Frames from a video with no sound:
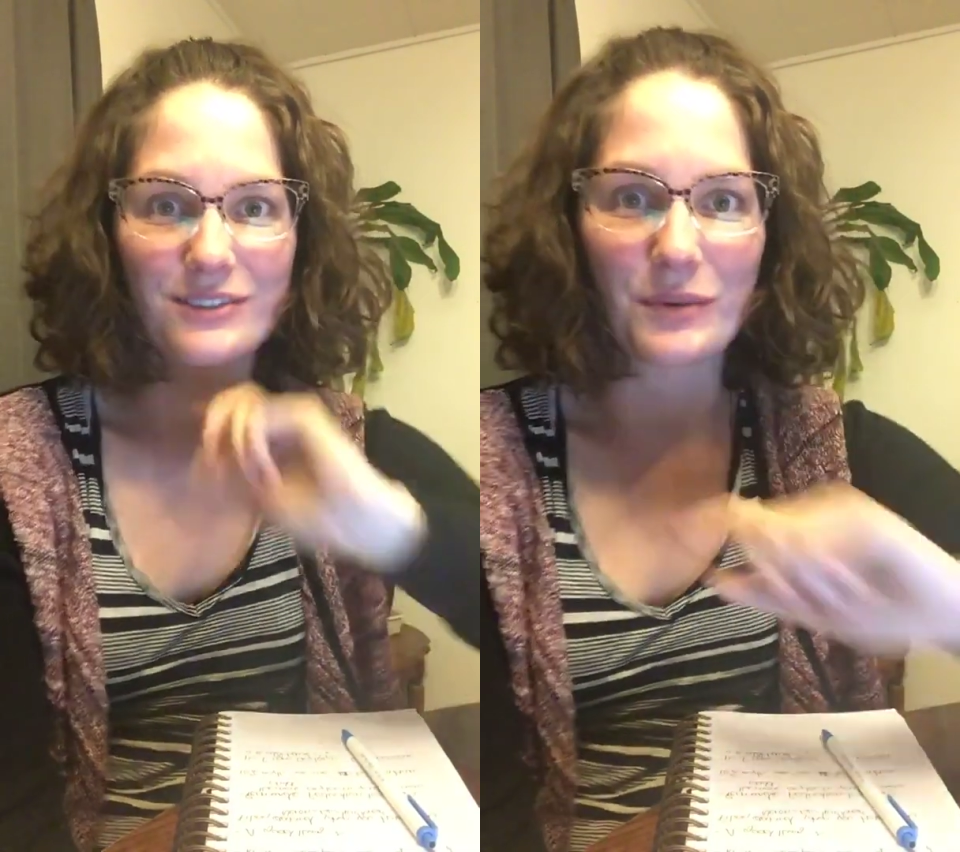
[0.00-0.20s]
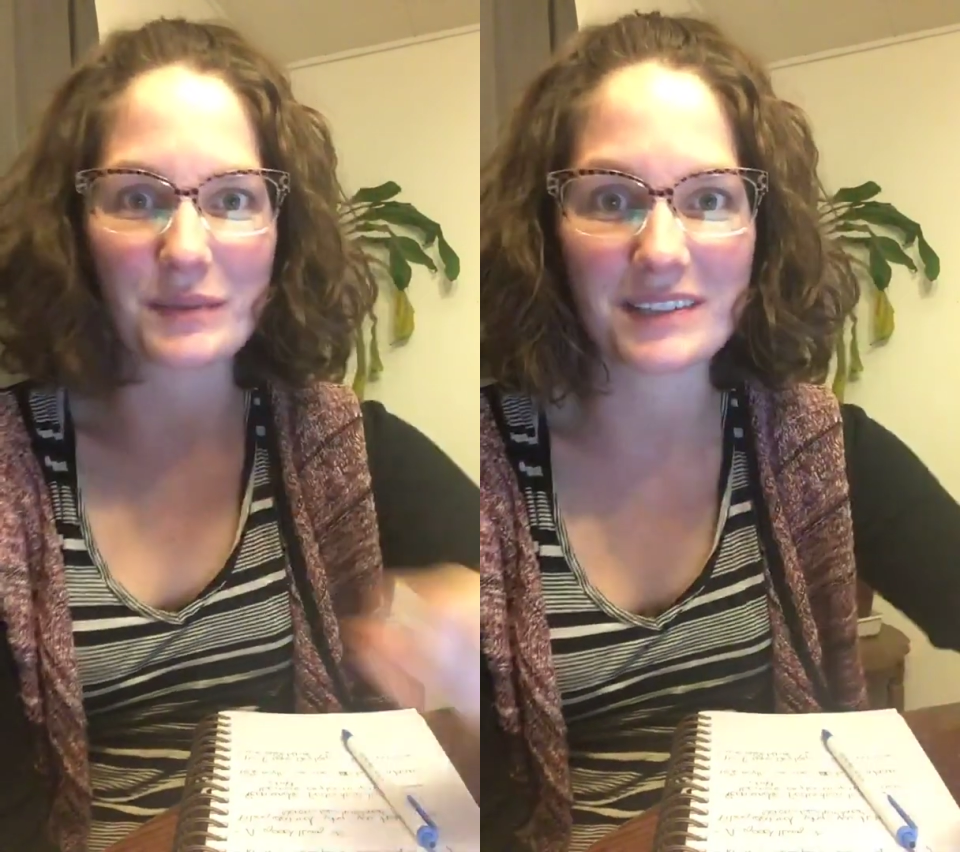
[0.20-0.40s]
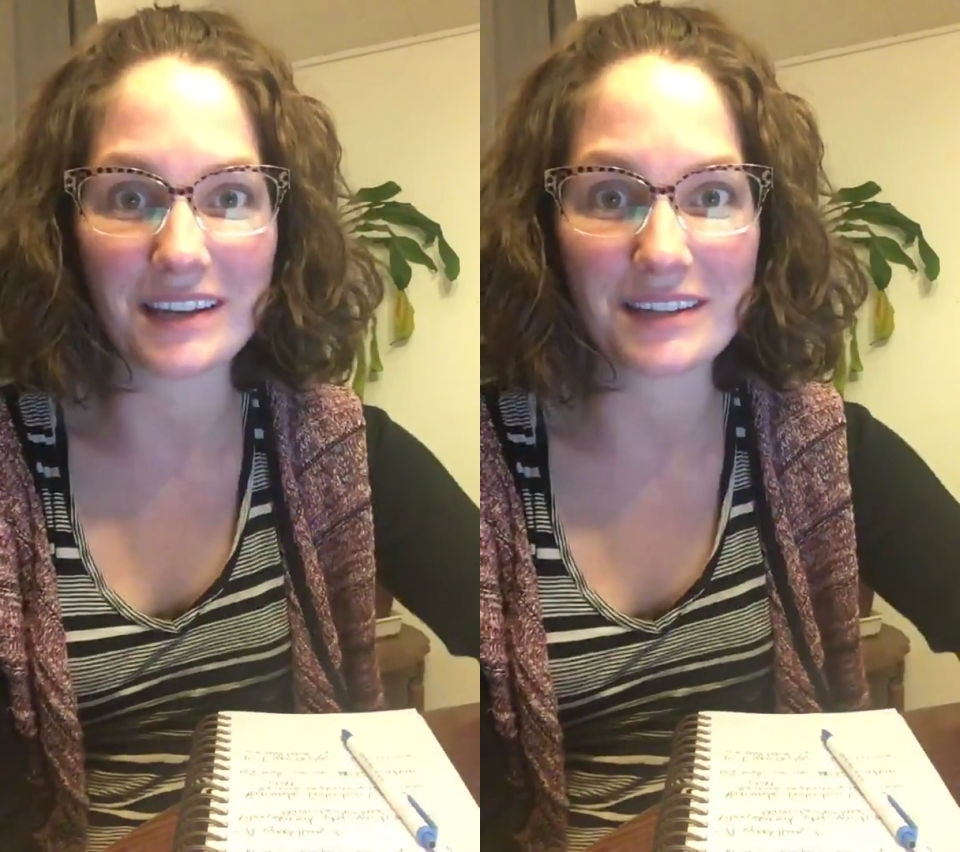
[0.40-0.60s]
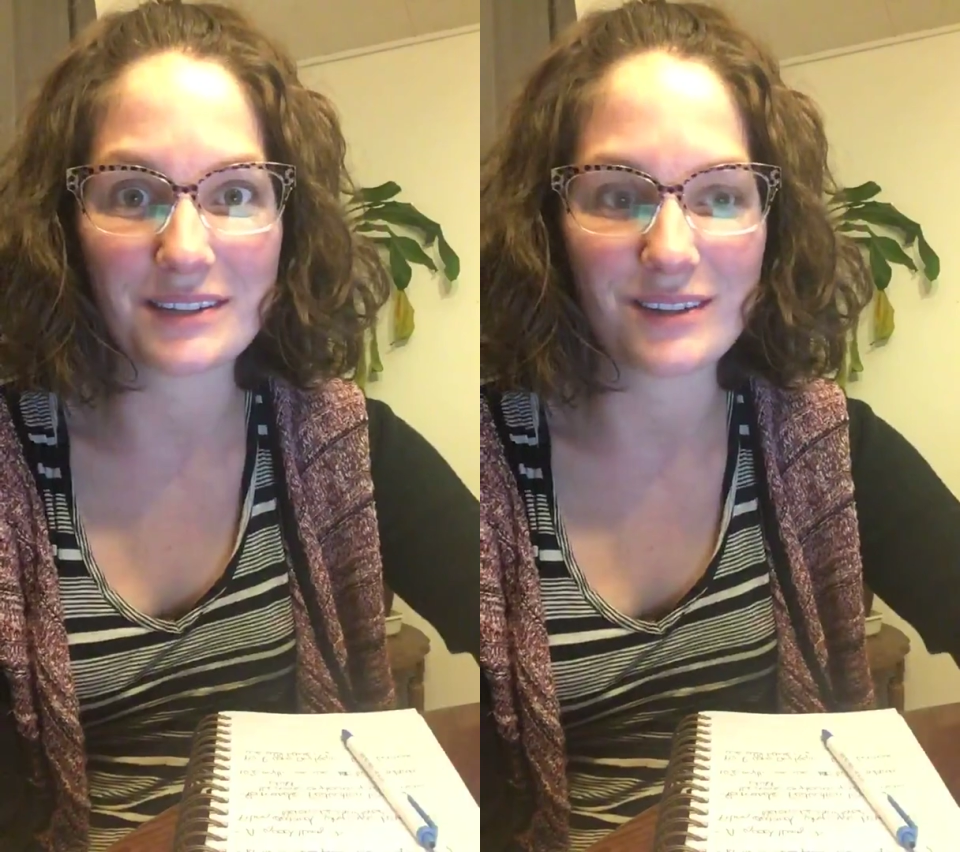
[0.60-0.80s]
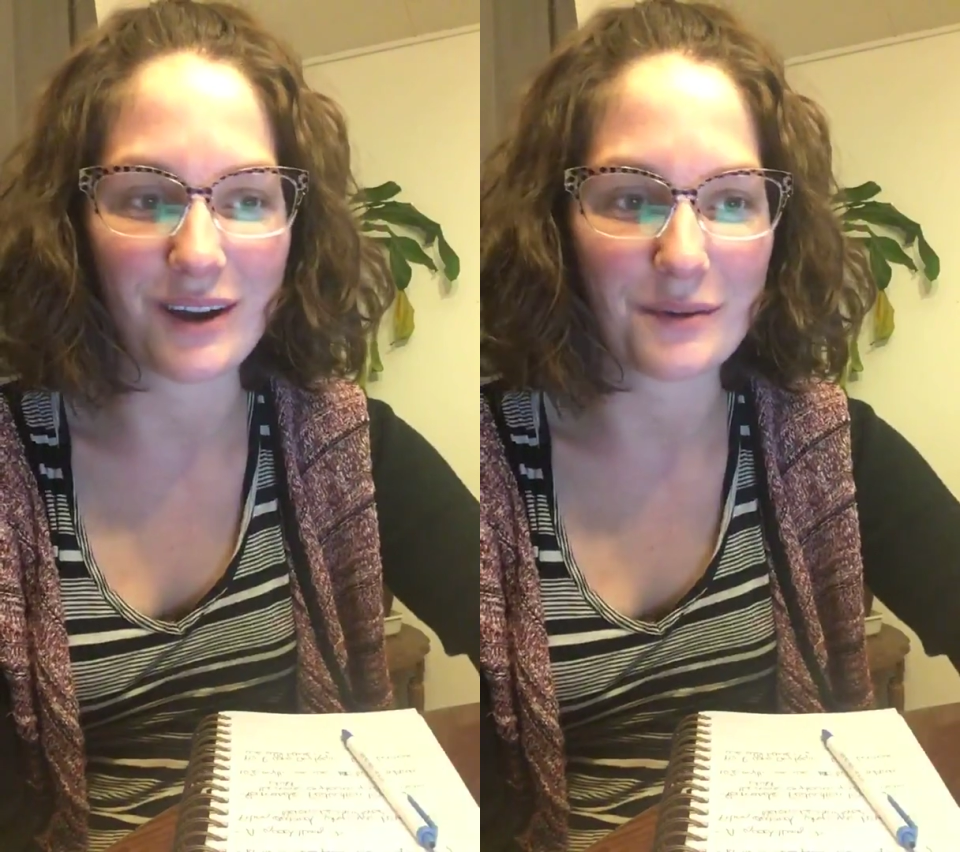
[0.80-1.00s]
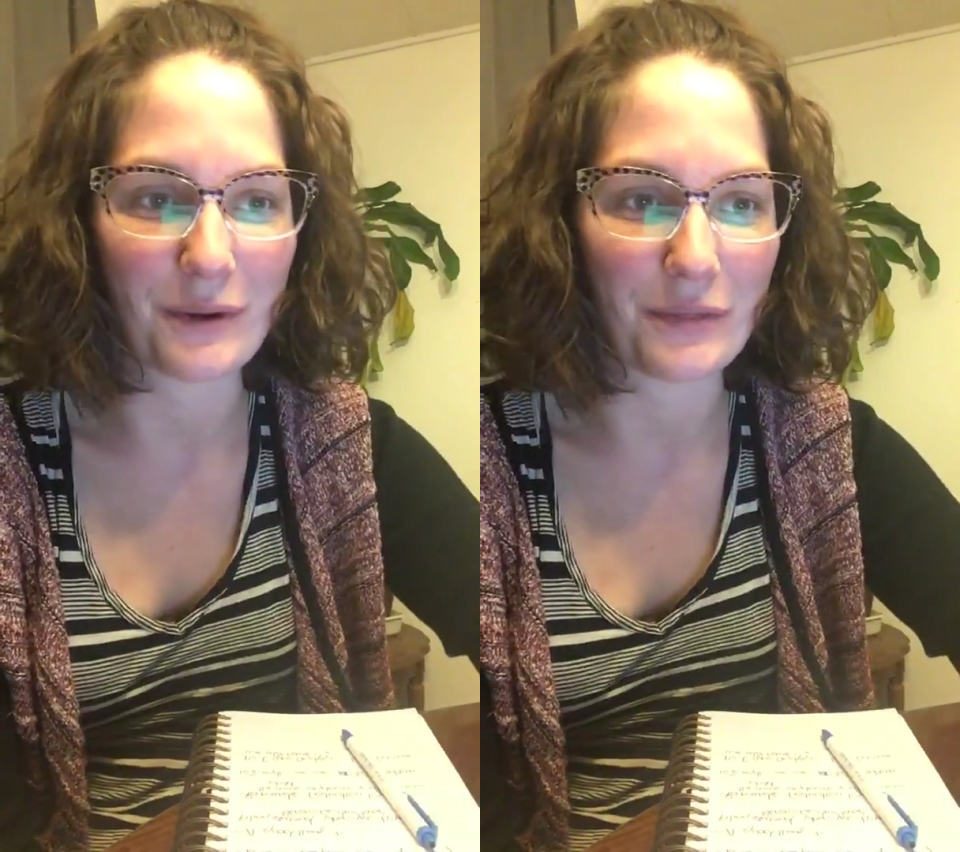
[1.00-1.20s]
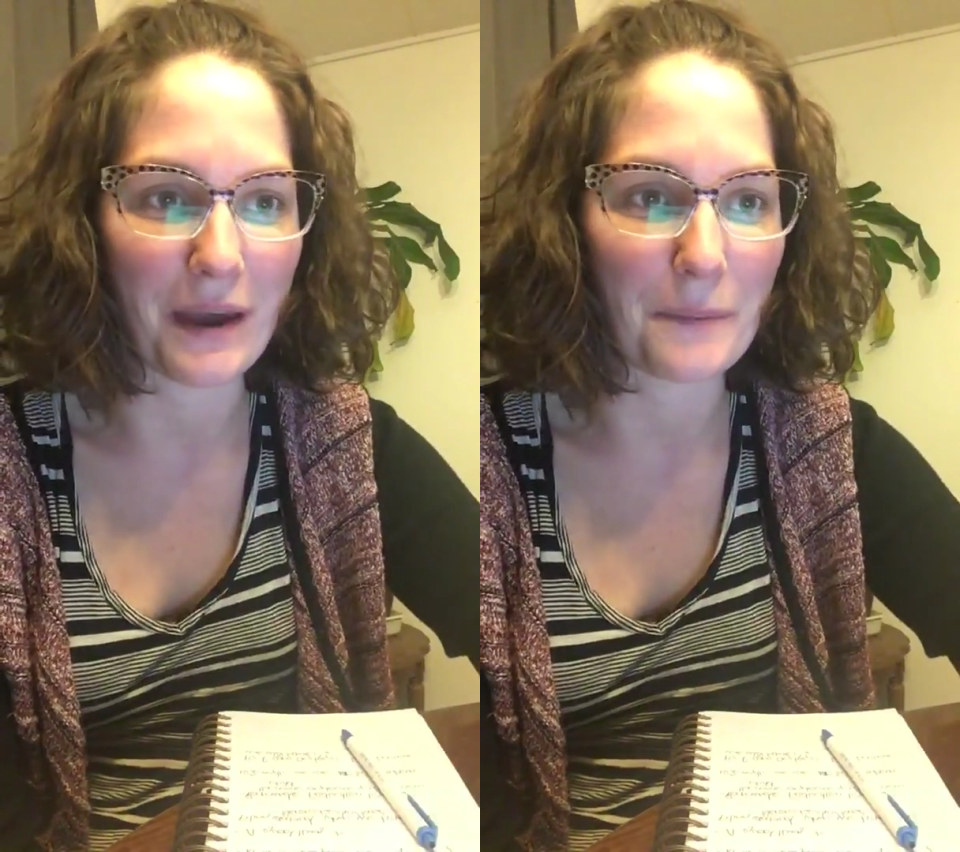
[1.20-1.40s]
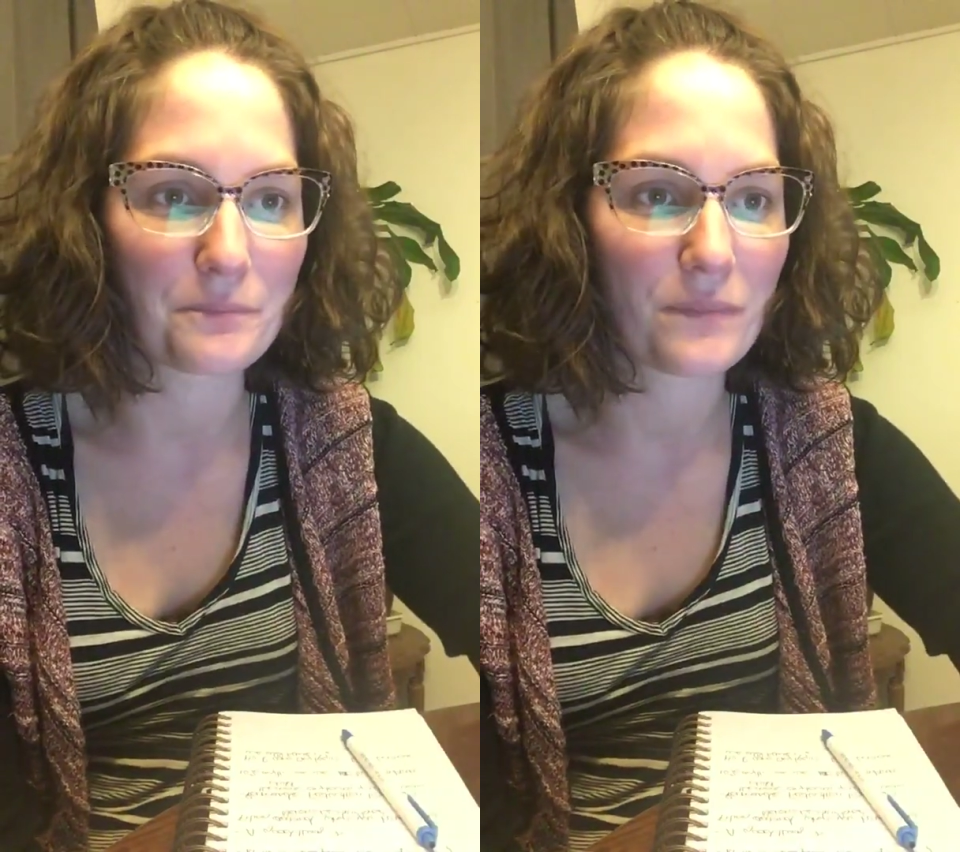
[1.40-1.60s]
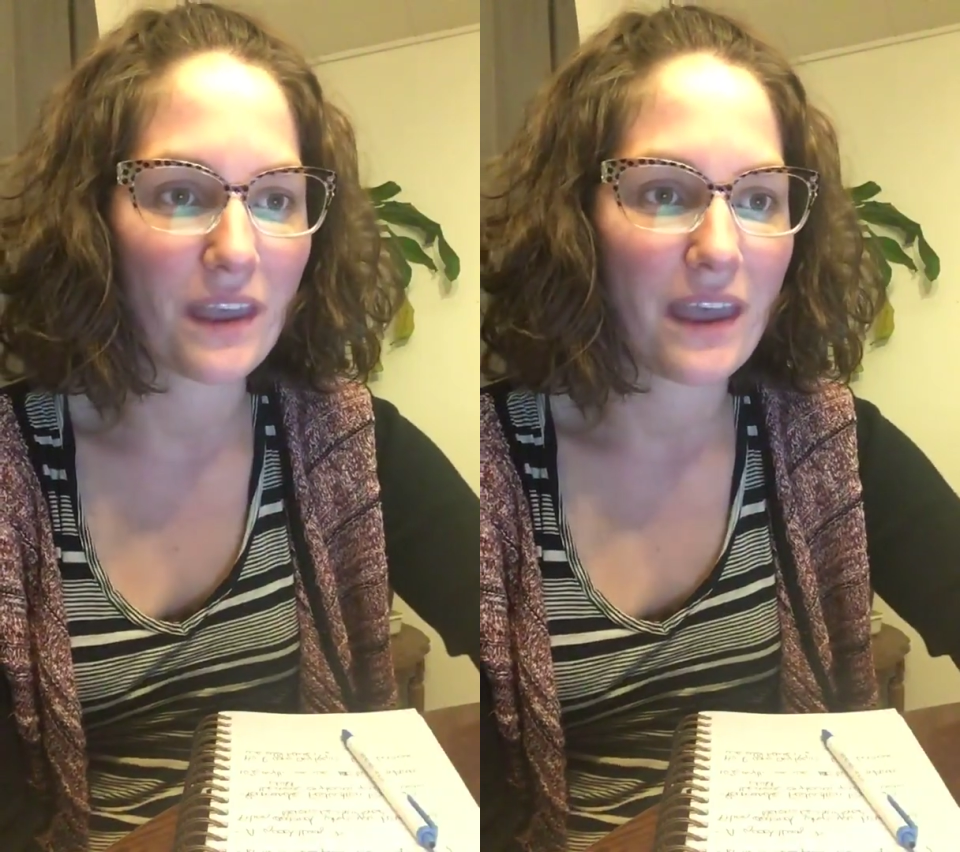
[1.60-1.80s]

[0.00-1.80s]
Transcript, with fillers: so I'm excited to talk about that.